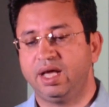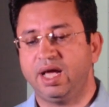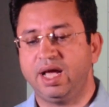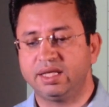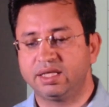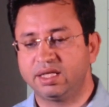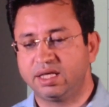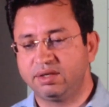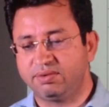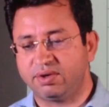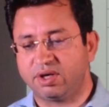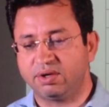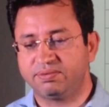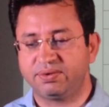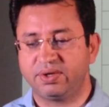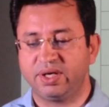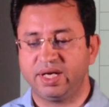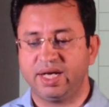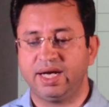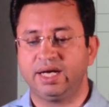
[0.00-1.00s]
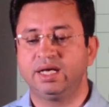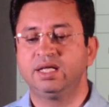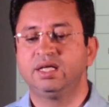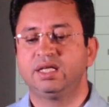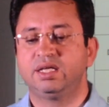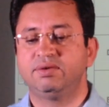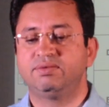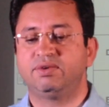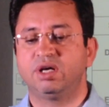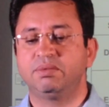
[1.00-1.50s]
And the reward for
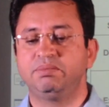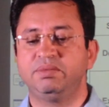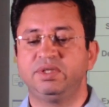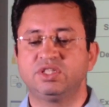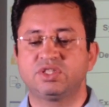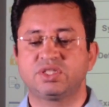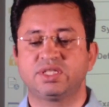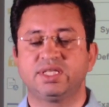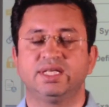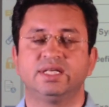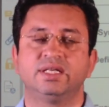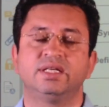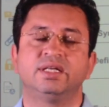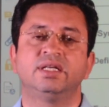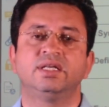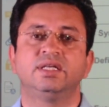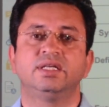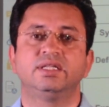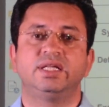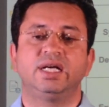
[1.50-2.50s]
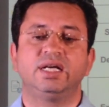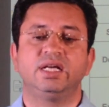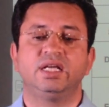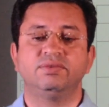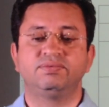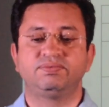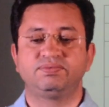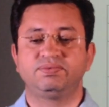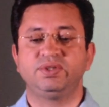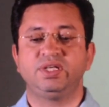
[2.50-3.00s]
land, reward means here that
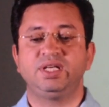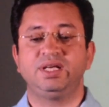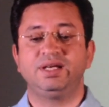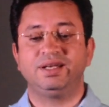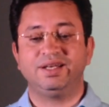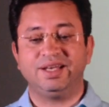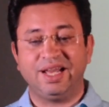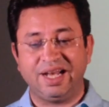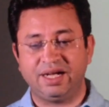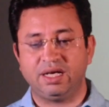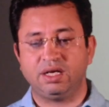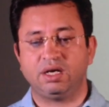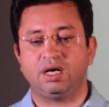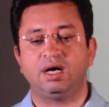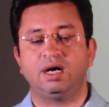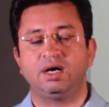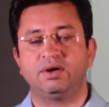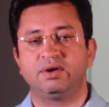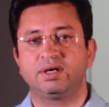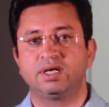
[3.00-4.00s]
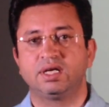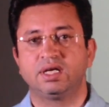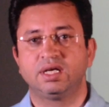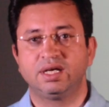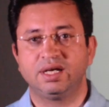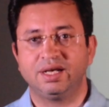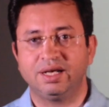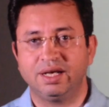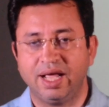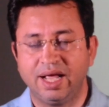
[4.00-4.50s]
if we lend our
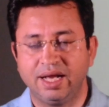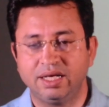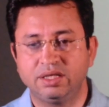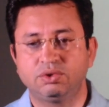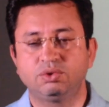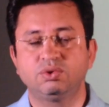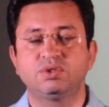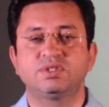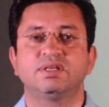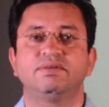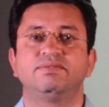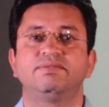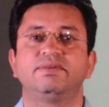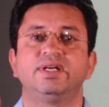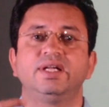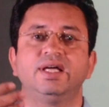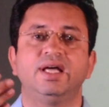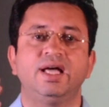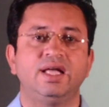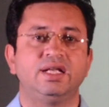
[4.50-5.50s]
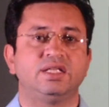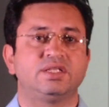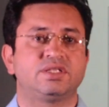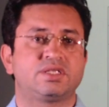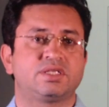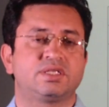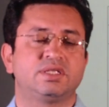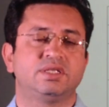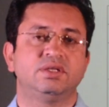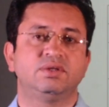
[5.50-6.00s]
land to someone else
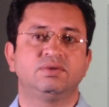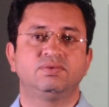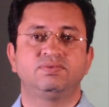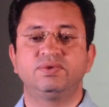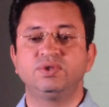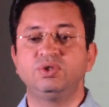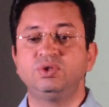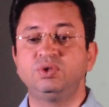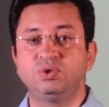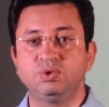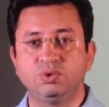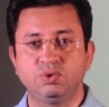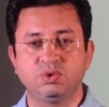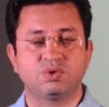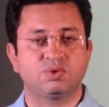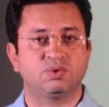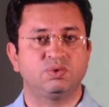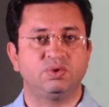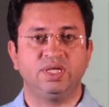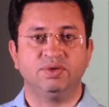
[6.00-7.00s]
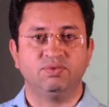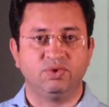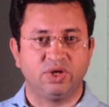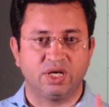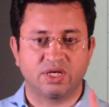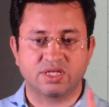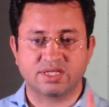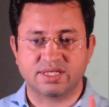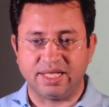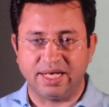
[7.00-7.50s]
for use only, we're
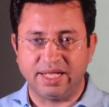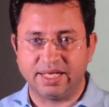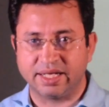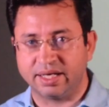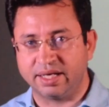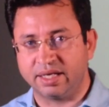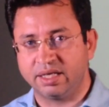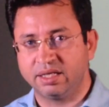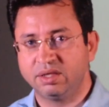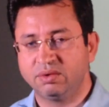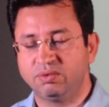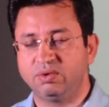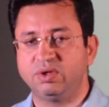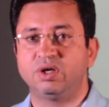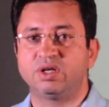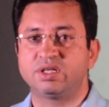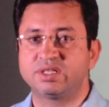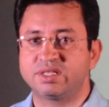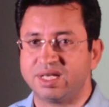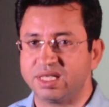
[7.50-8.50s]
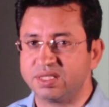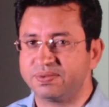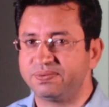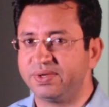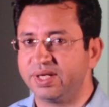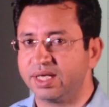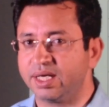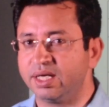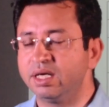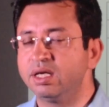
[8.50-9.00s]
not selling it, we're not
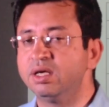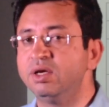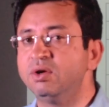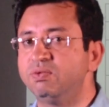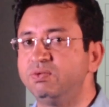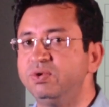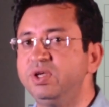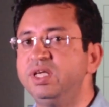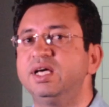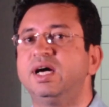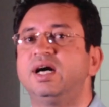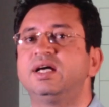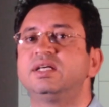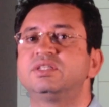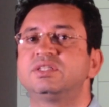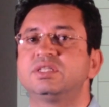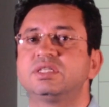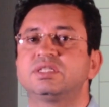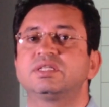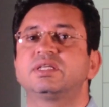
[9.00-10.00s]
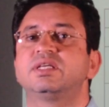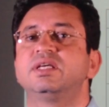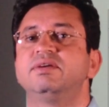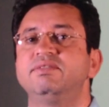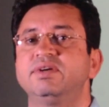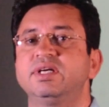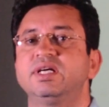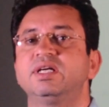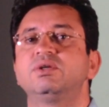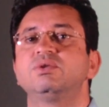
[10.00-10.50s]
transferring it, we are just
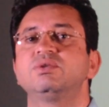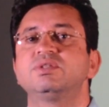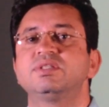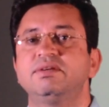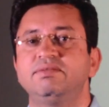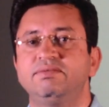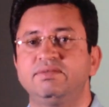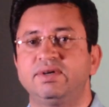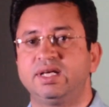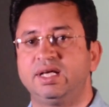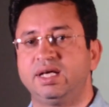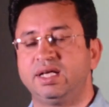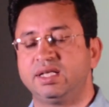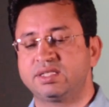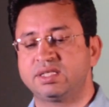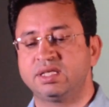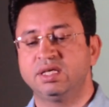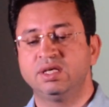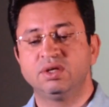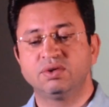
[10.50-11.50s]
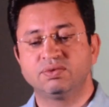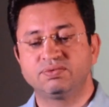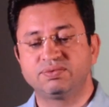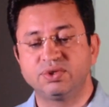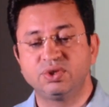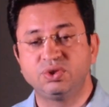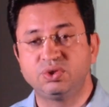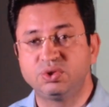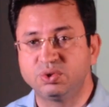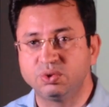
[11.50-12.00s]
giving it to someone else
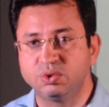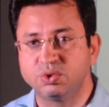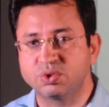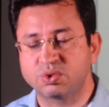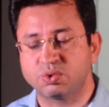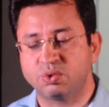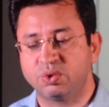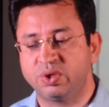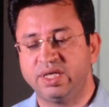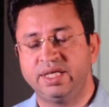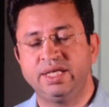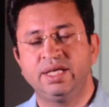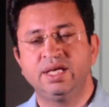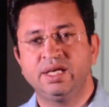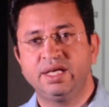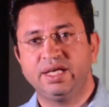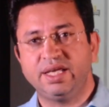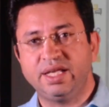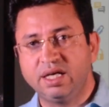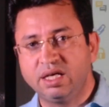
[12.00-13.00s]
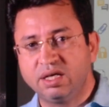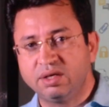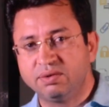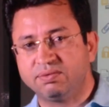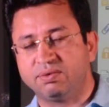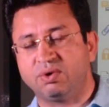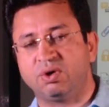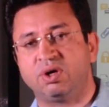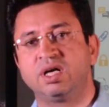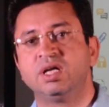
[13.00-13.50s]
for use only. In
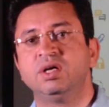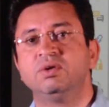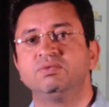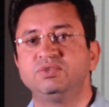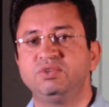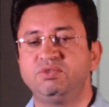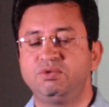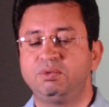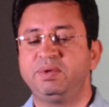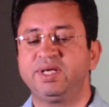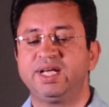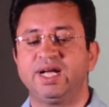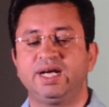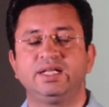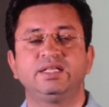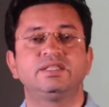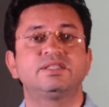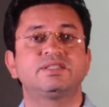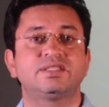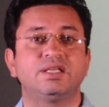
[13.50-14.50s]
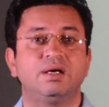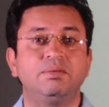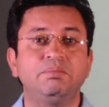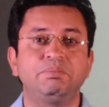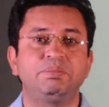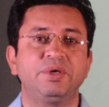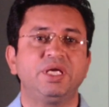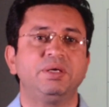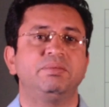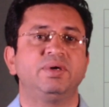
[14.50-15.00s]
reward, we will be getting
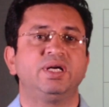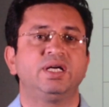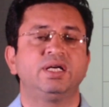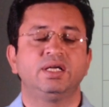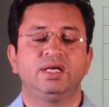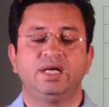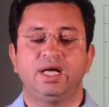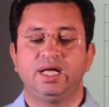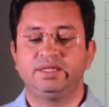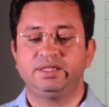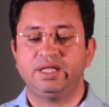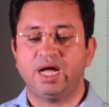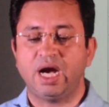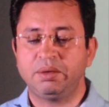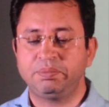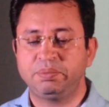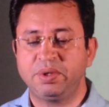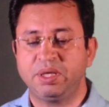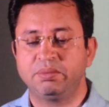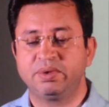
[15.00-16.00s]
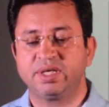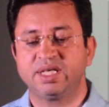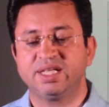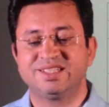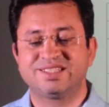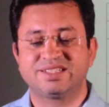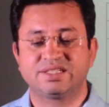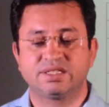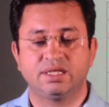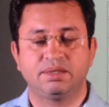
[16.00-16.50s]
some payment, and that payment
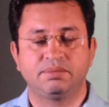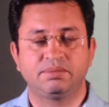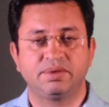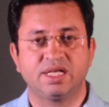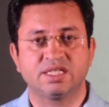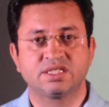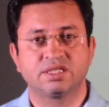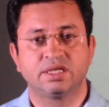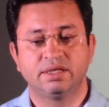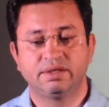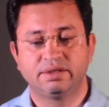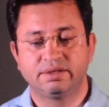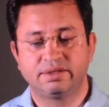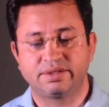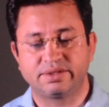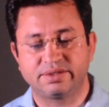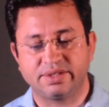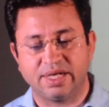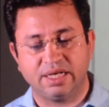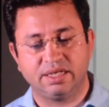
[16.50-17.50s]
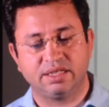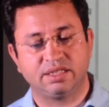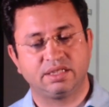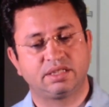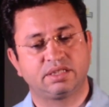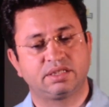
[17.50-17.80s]
is termed as rent.